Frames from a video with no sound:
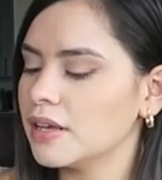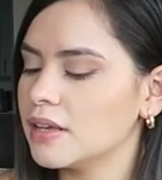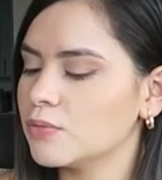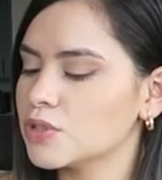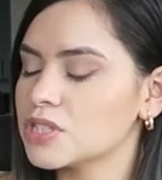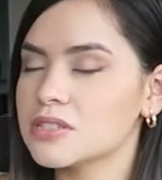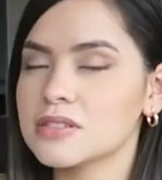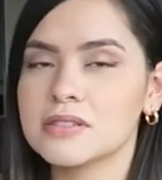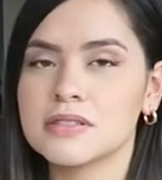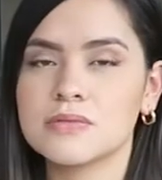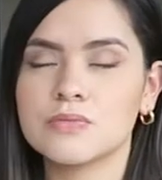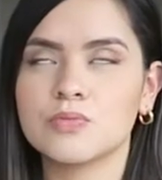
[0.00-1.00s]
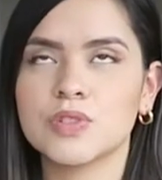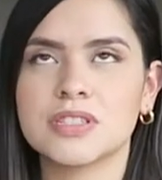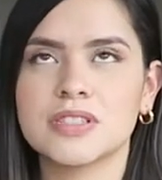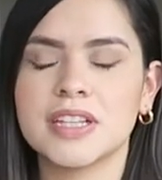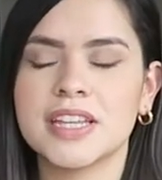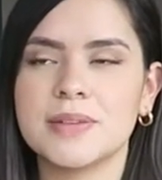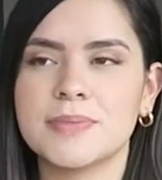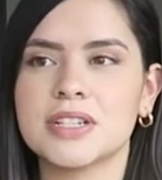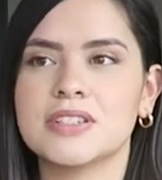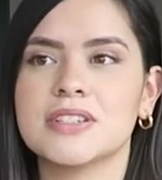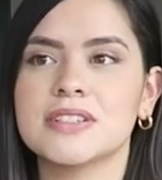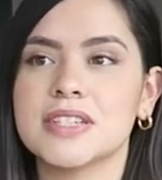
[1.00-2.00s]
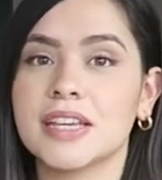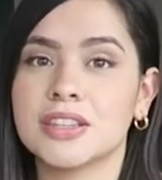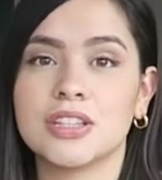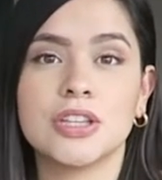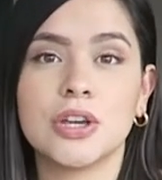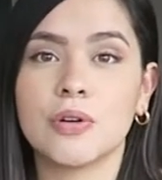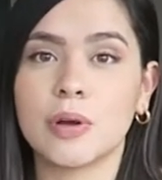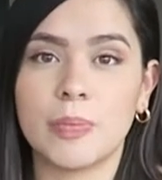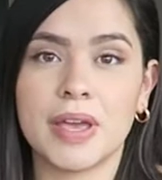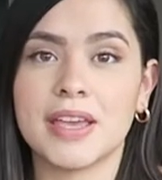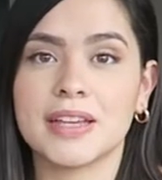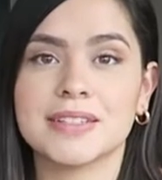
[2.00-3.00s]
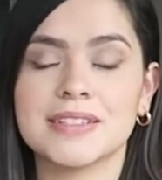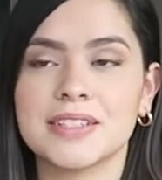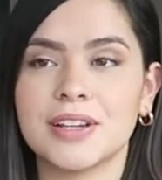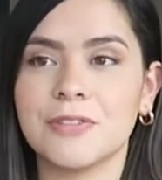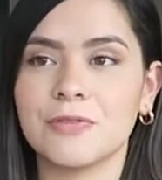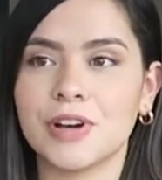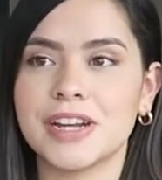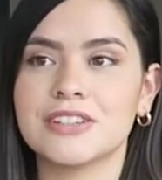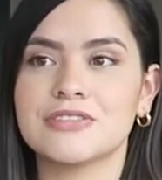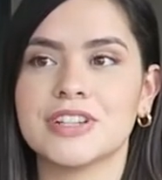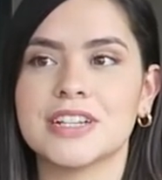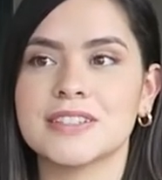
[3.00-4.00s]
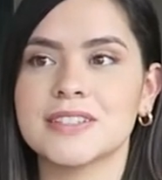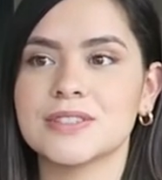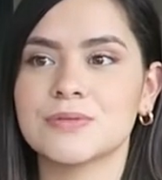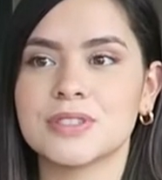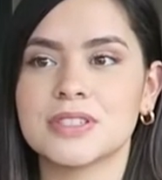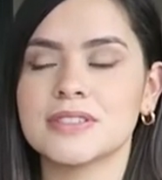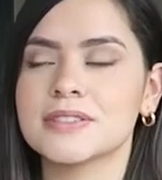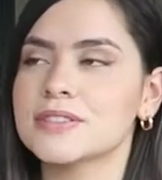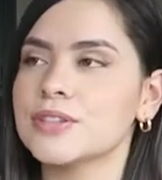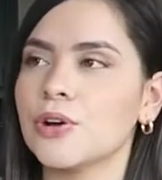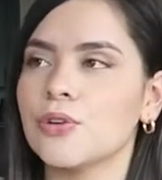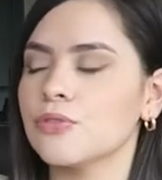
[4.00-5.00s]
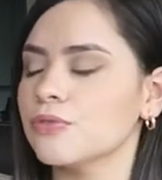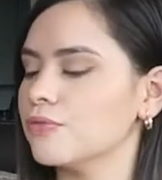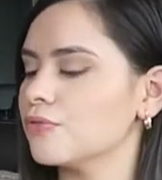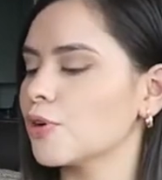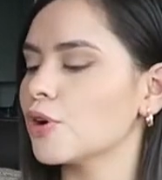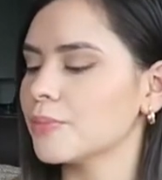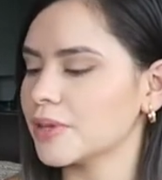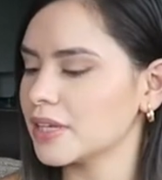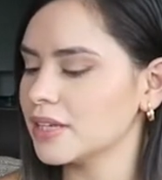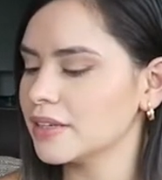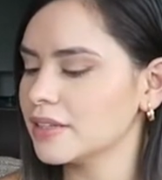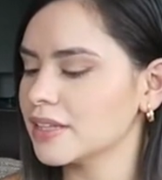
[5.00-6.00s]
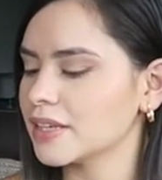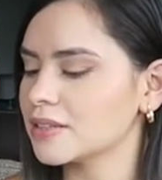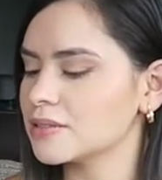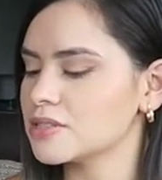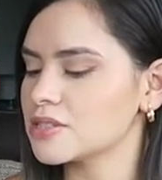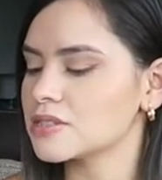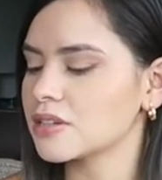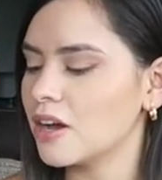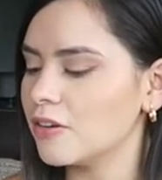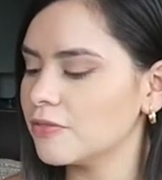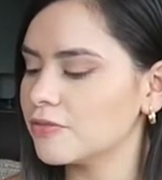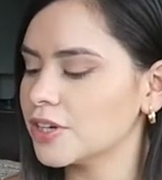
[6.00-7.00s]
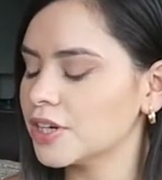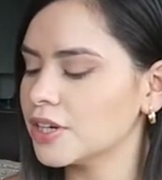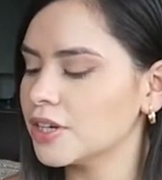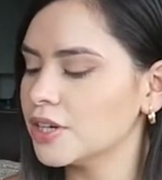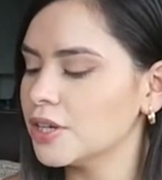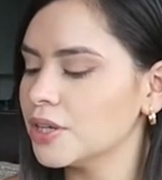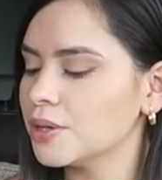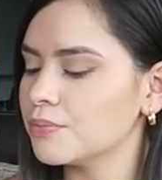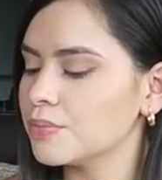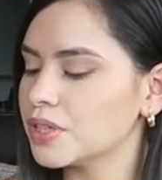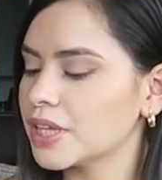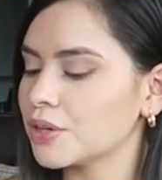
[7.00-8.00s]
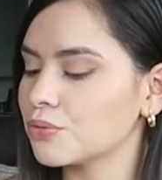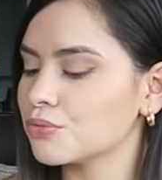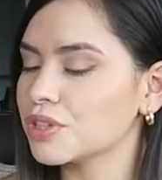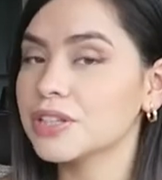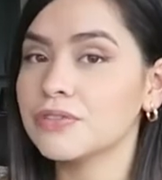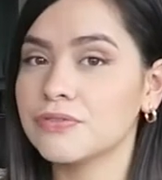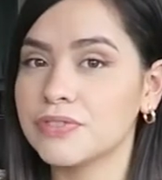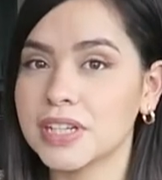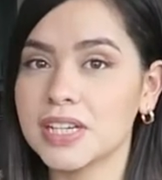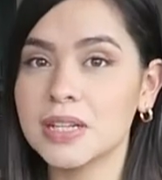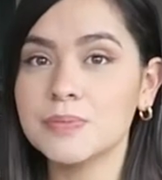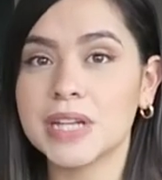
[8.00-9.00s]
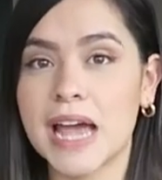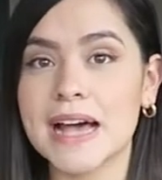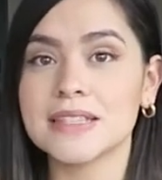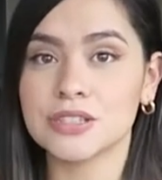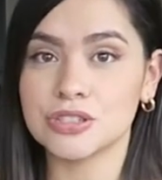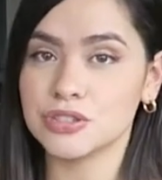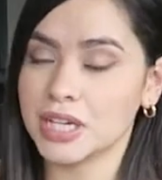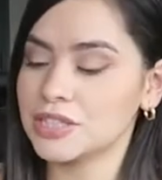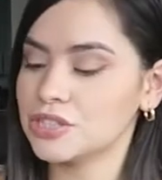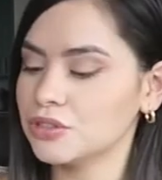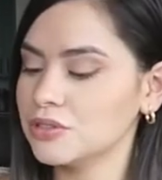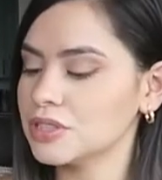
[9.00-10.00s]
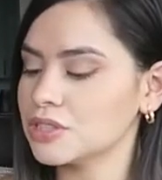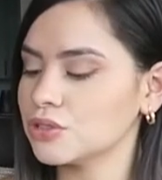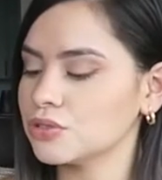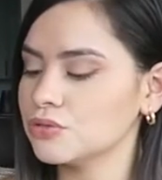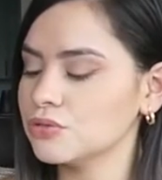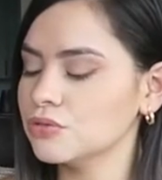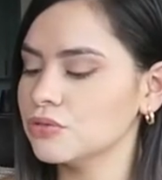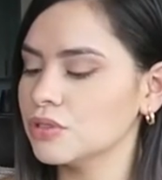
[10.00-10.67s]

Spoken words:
which the lady mentioned is like the yoga pant of wedding dresses, which is so for me, like just comfort, but like really fitted, but has a stretch to it too.